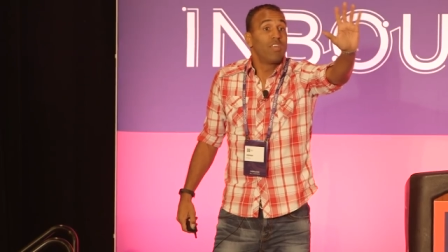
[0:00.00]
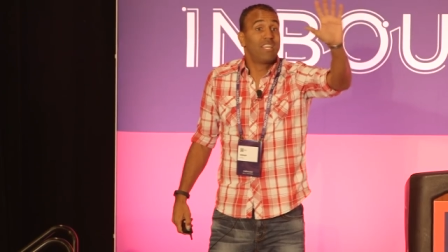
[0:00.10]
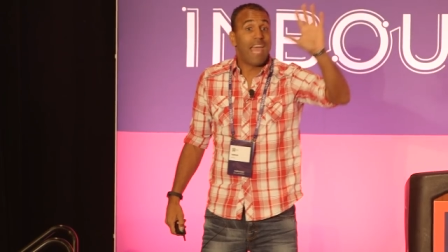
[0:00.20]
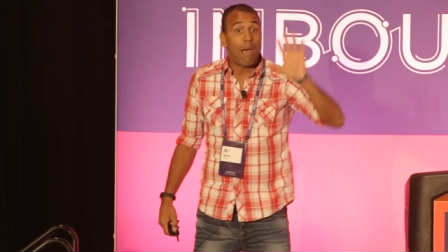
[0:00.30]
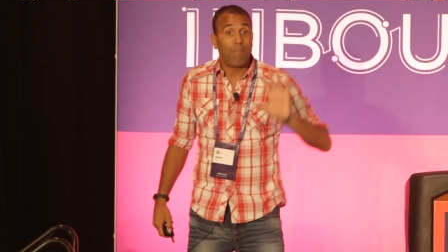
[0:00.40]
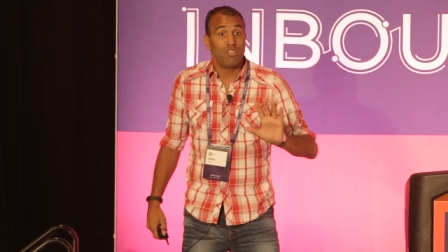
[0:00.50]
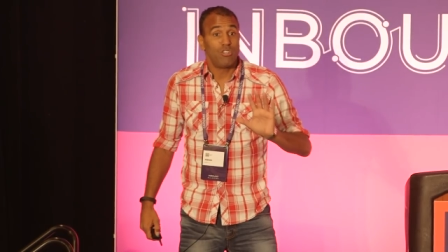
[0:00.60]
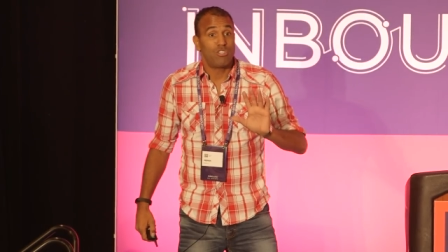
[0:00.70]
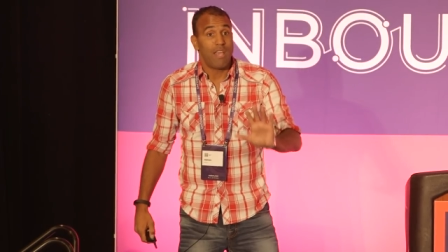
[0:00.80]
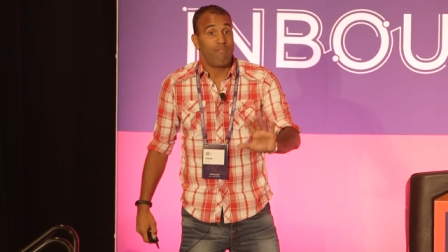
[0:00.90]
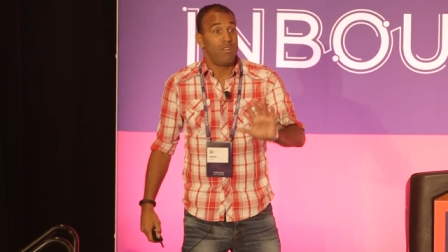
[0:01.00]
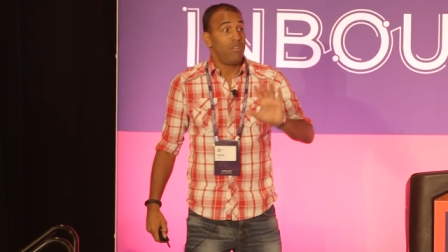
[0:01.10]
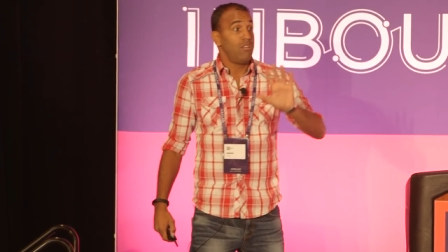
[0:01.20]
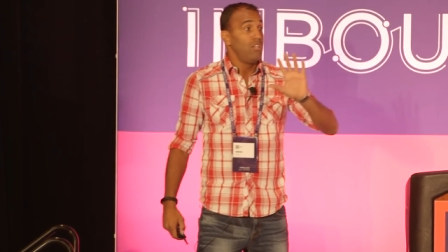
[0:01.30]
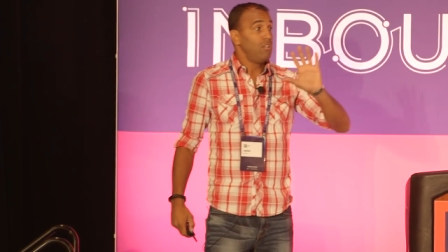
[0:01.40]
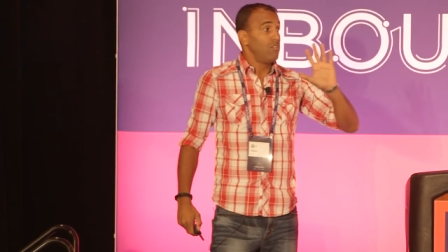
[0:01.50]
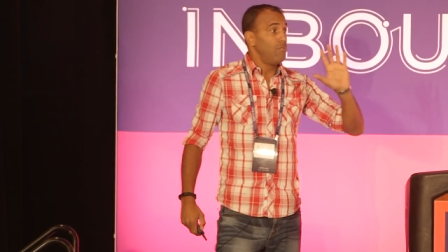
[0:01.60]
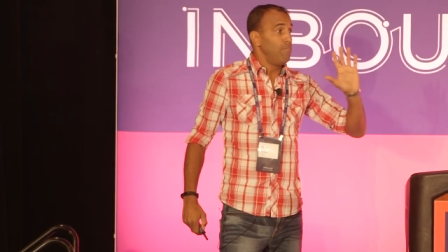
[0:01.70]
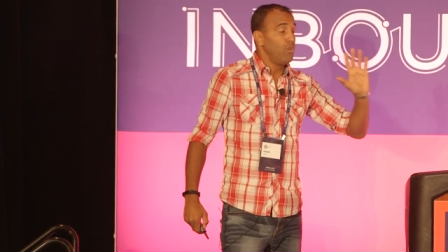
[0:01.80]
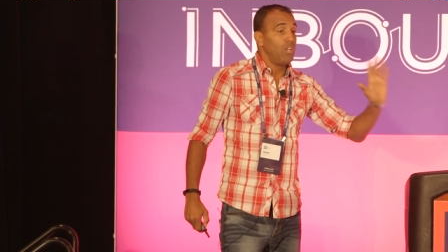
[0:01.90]
The gap is you're seven
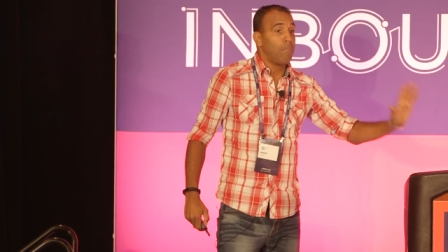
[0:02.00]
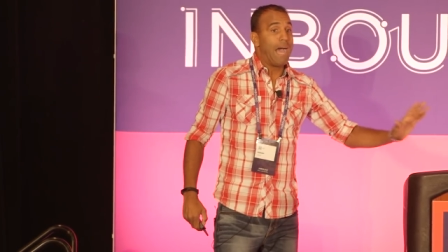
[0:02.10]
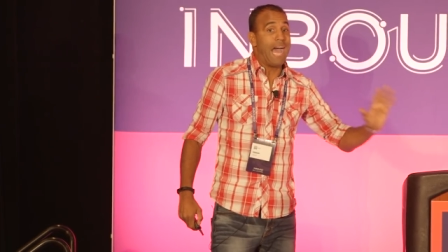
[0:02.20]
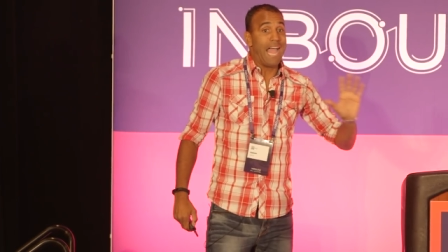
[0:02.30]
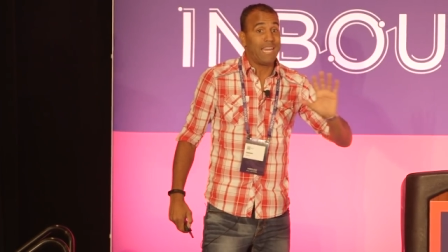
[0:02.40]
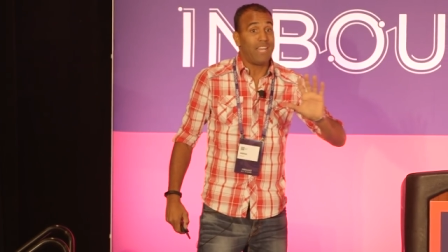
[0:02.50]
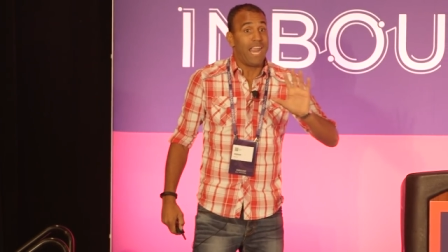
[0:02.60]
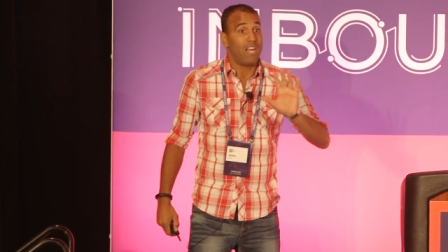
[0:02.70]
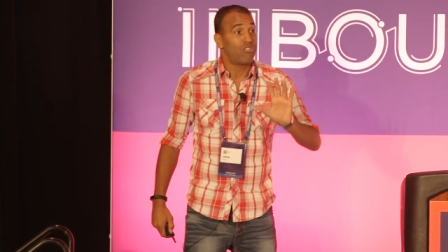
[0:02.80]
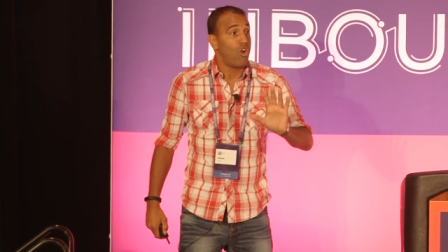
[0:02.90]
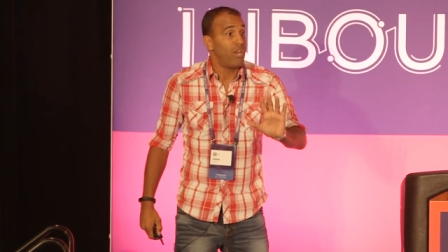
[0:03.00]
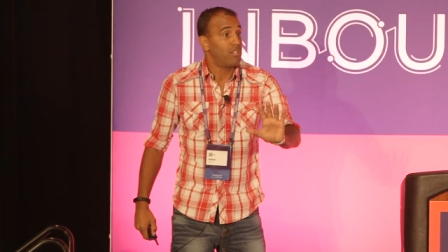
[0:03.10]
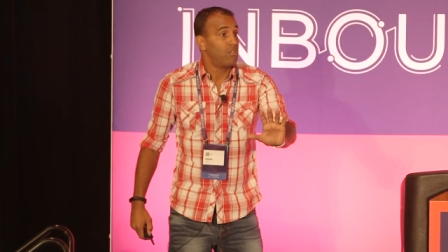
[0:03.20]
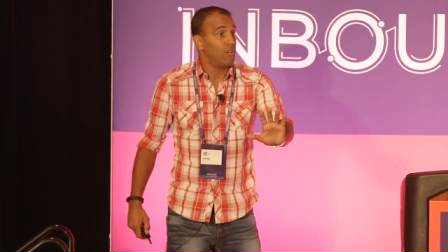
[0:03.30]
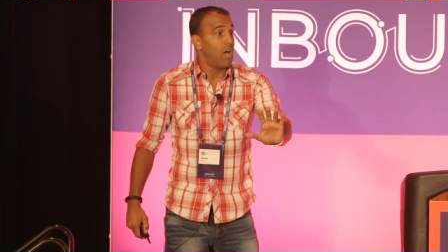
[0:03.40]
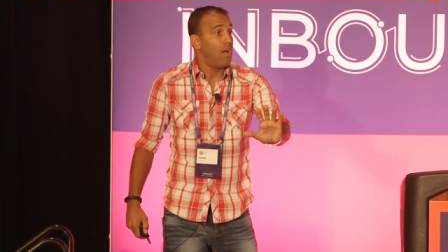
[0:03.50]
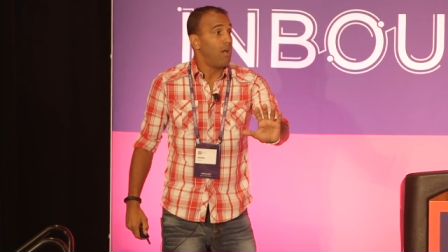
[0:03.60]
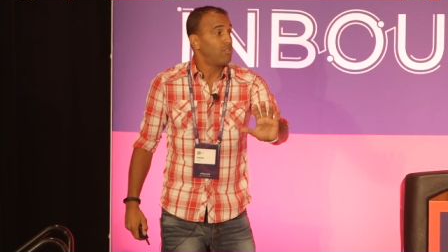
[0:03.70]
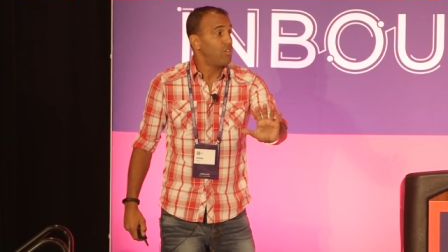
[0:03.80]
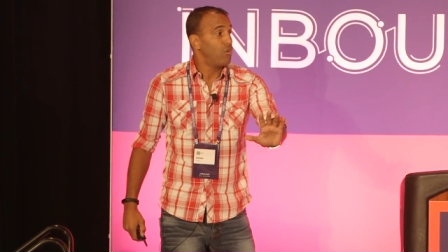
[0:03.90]
million behind, and it's already uh,
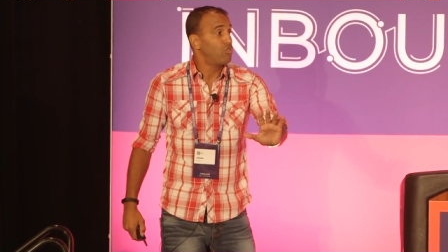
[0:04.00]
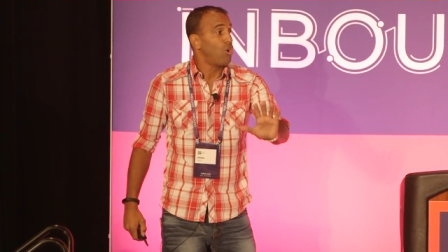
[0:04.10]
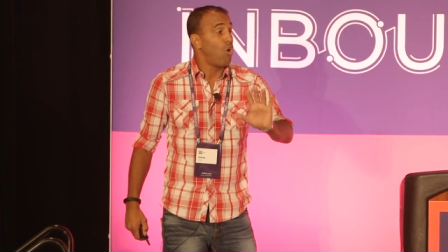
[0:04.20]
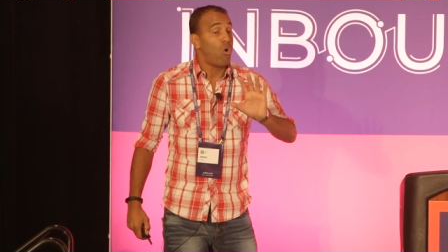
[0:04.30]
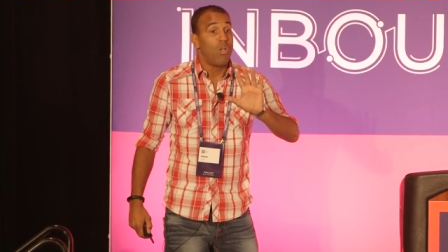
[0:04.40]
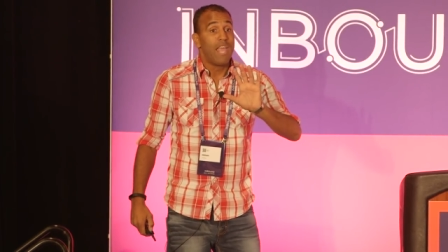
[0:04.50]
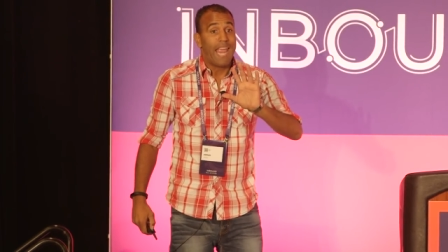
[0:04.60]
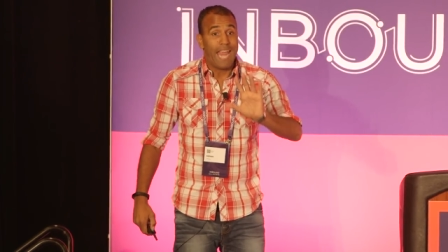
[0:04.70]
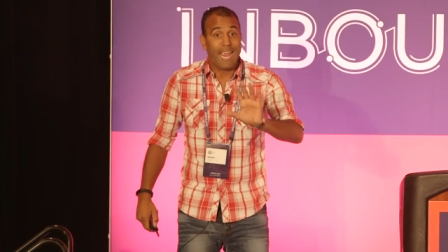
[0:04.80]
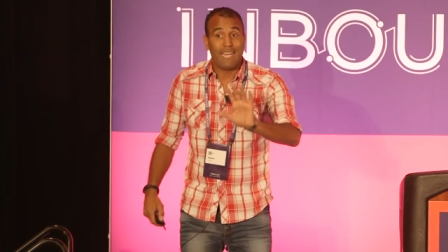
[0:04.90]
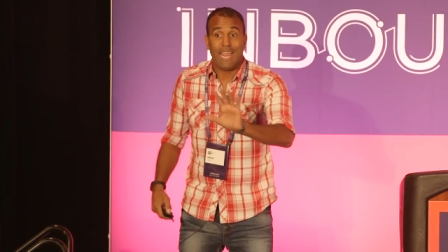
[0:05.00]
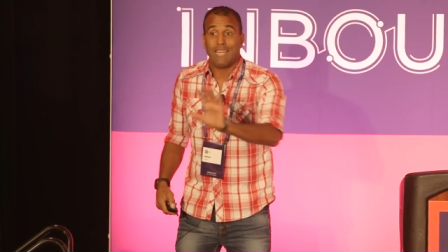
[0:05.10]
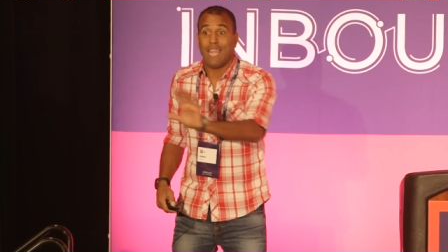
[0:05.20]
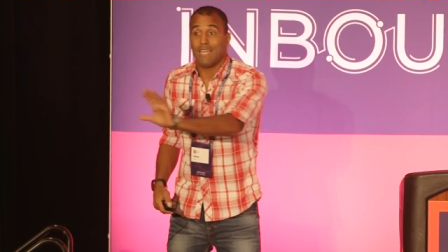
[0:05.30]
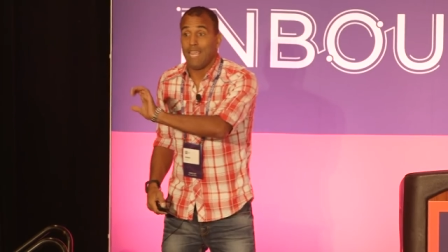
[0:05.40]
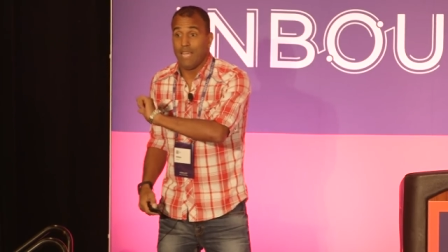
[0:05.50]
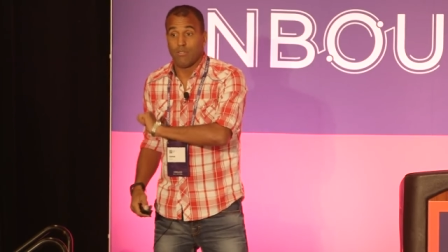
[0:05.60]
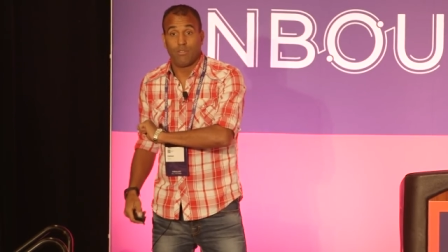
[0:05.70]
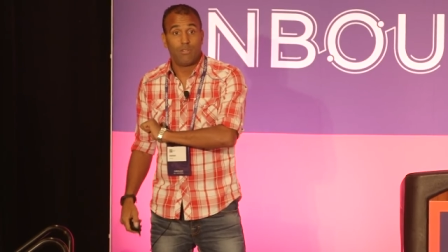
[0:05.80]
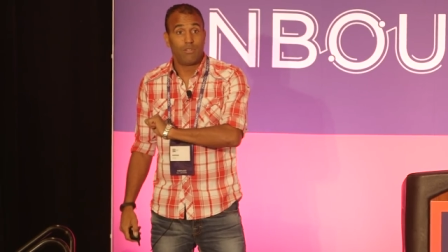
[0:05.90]
a serious goal, and, and, and, and.